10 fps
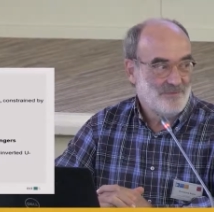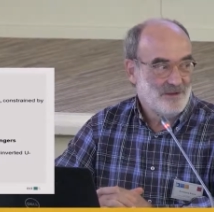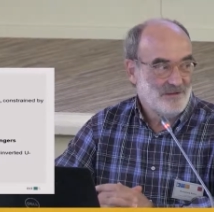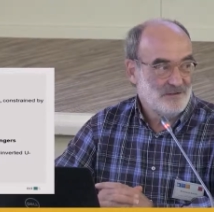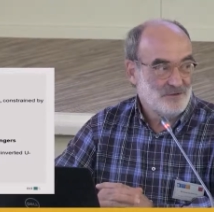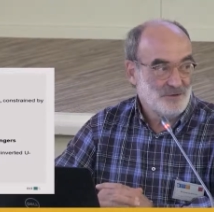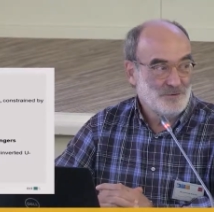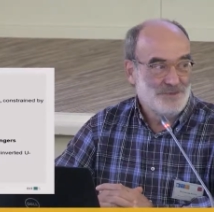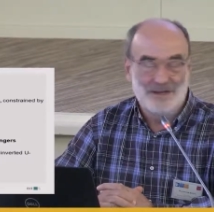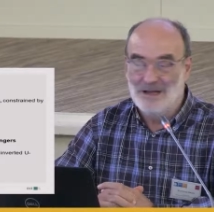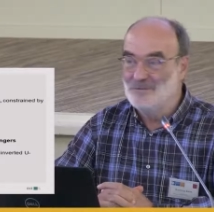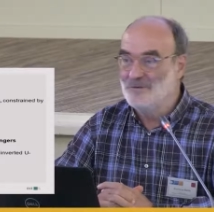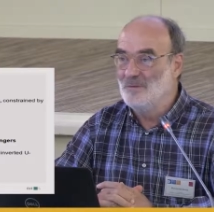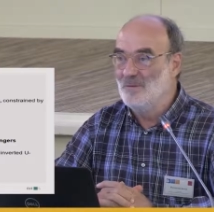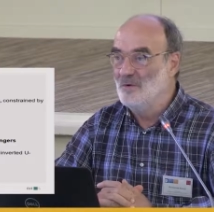is a term that comes
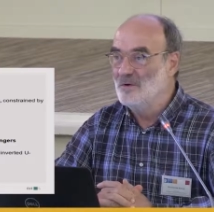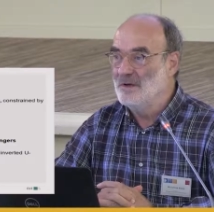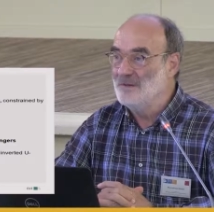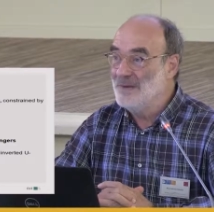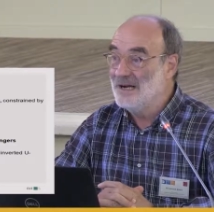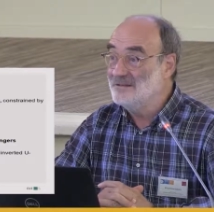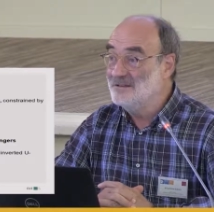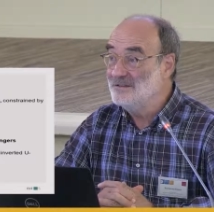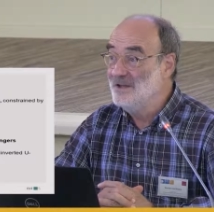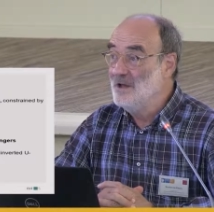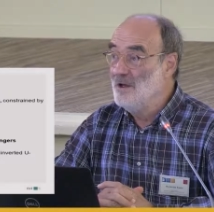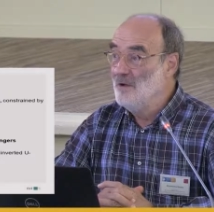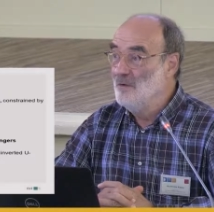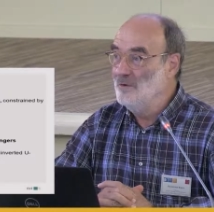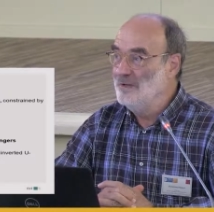from Hooghe and Marks,
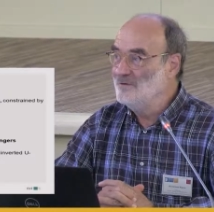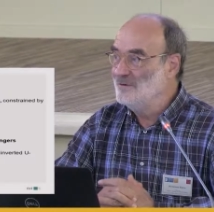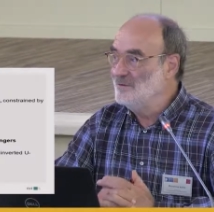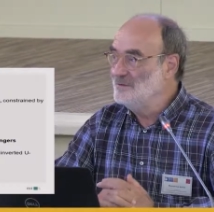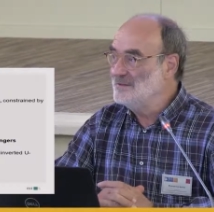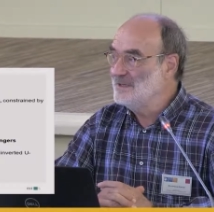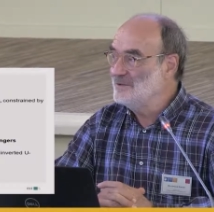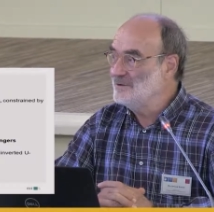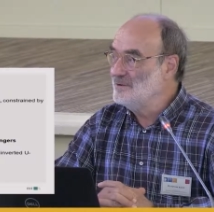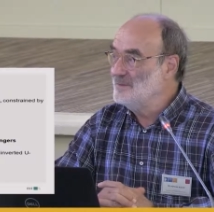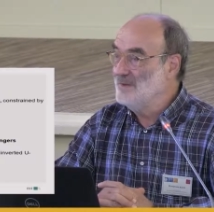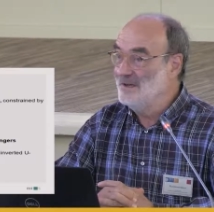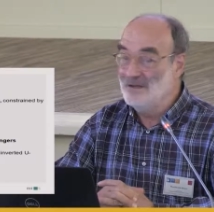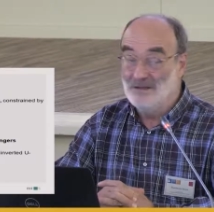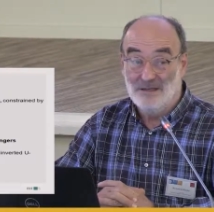who introduced that term
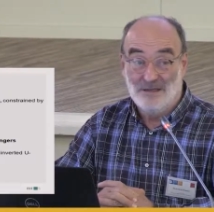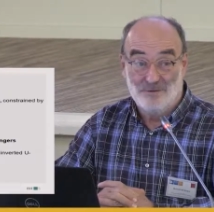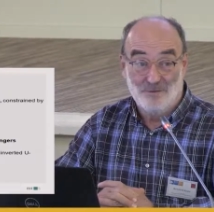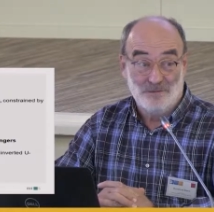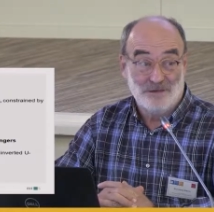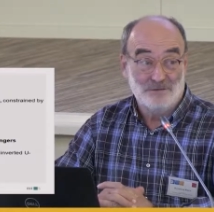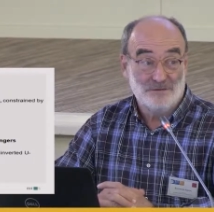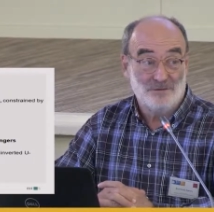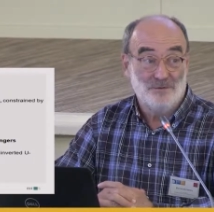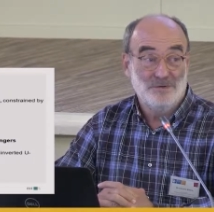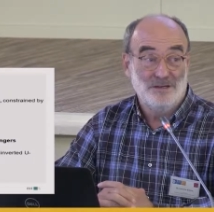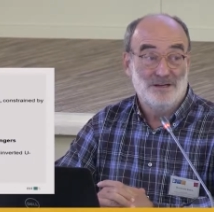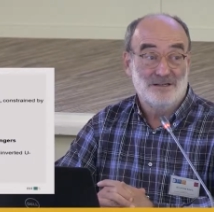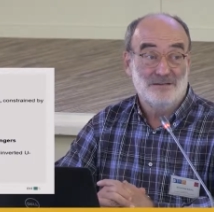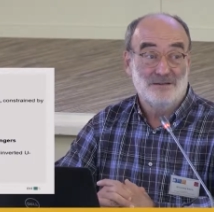uh, in 2002 in an
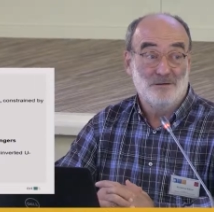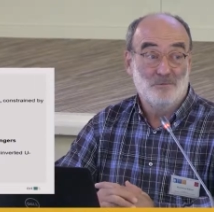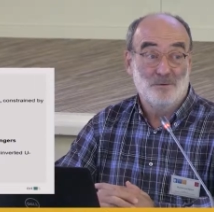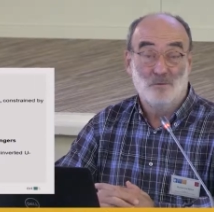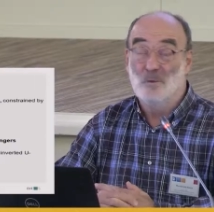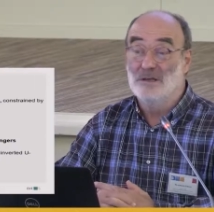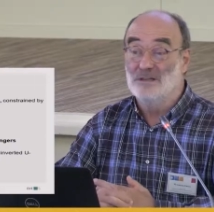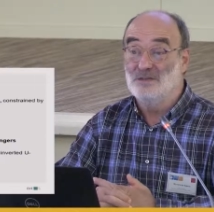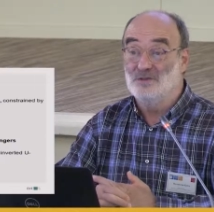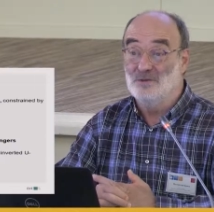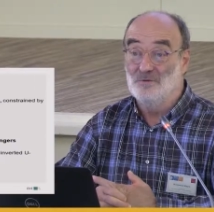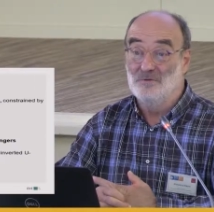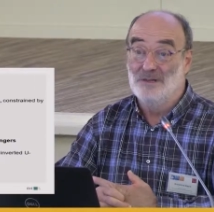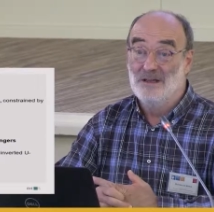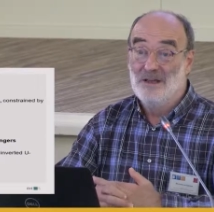article where they
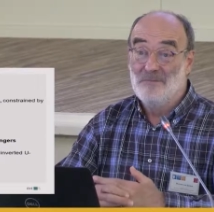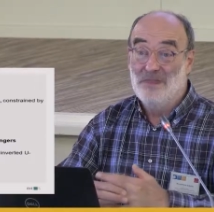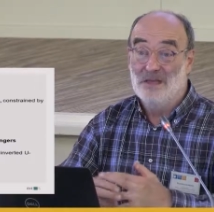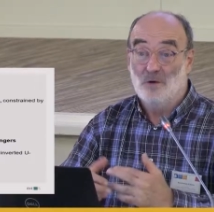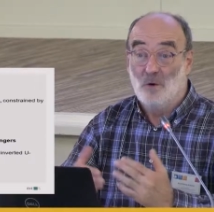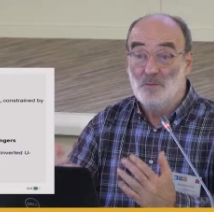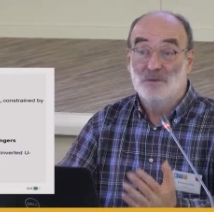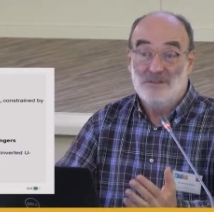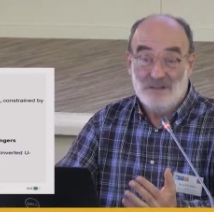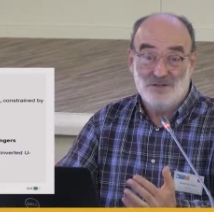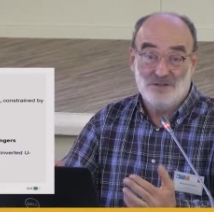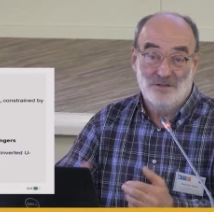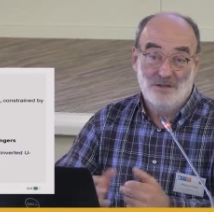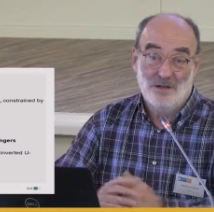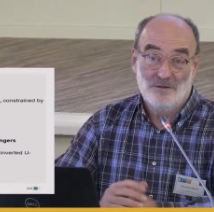showed that
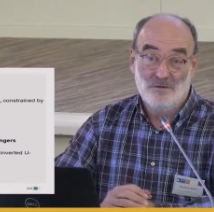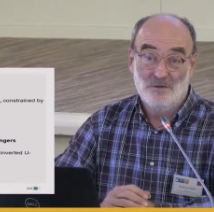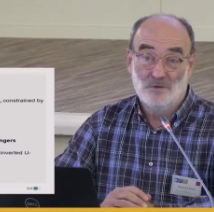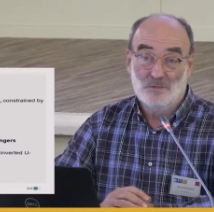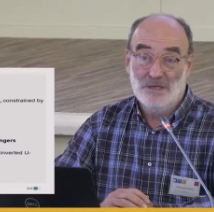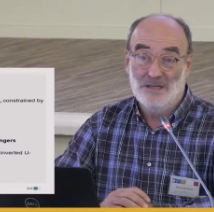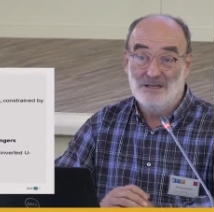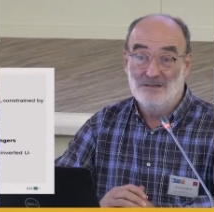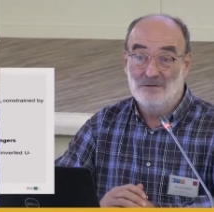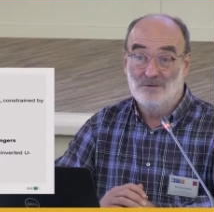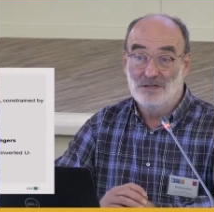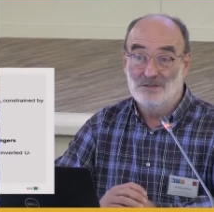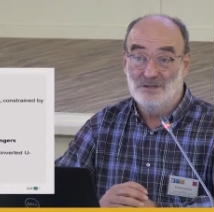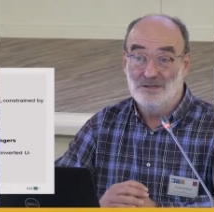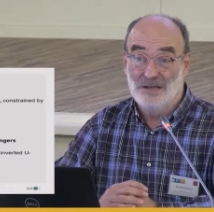opposition to European
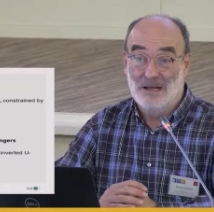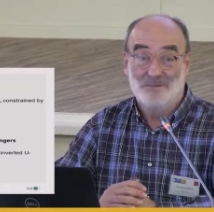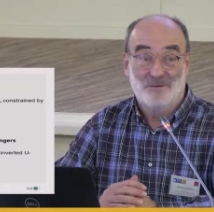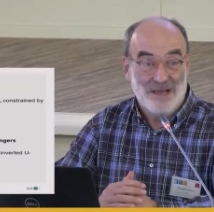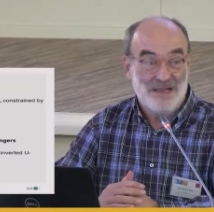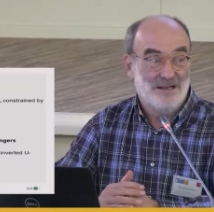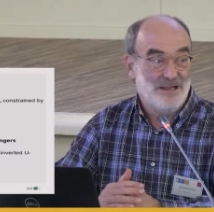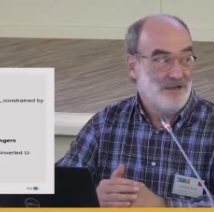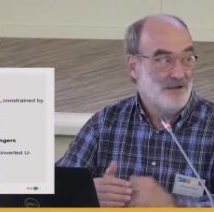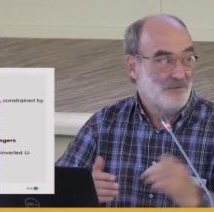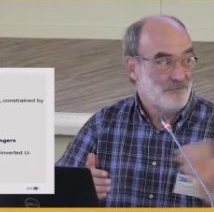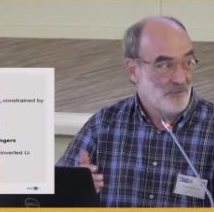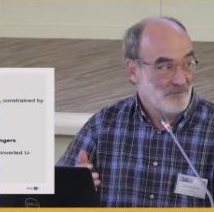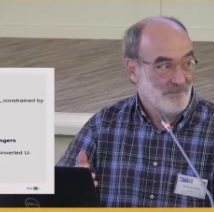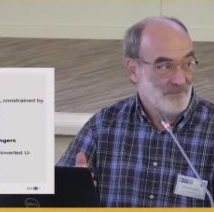integration comes mainly
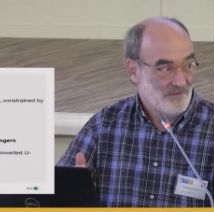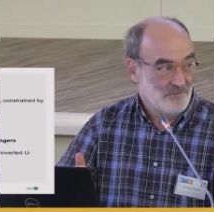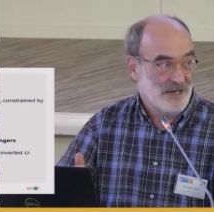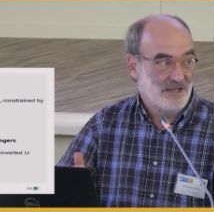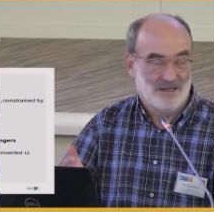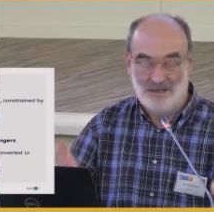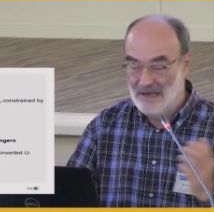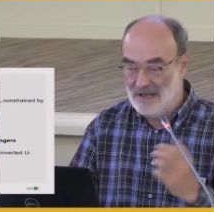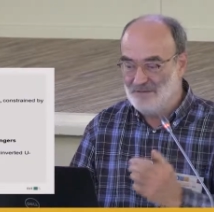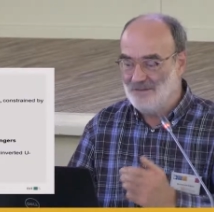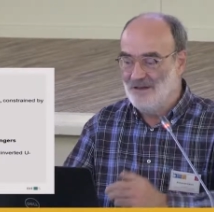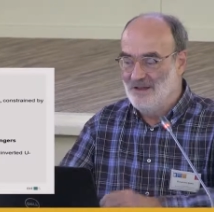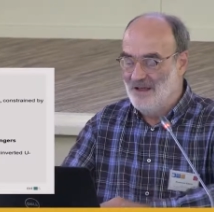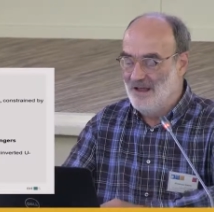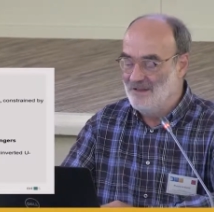from the radical left
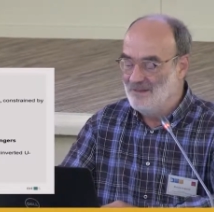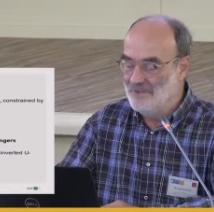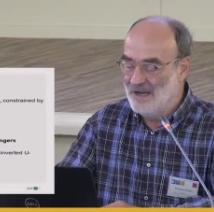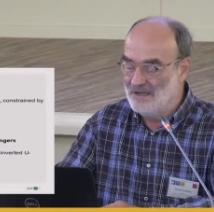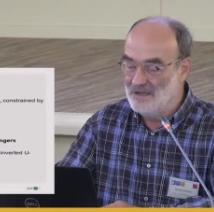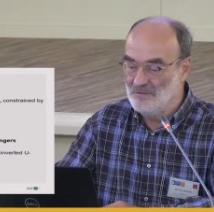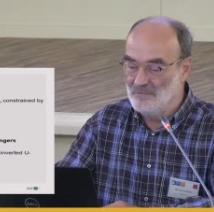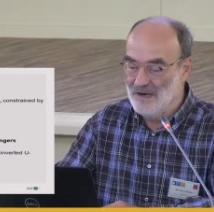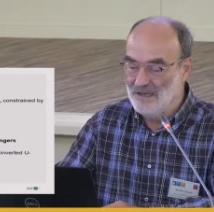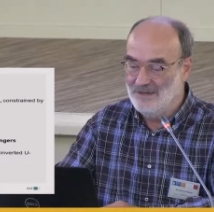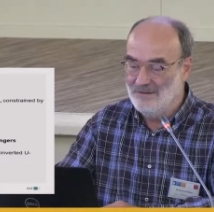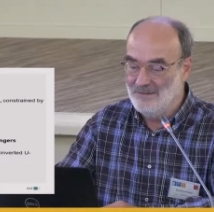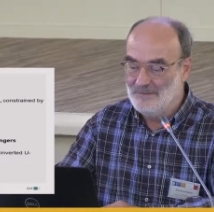and the radical right.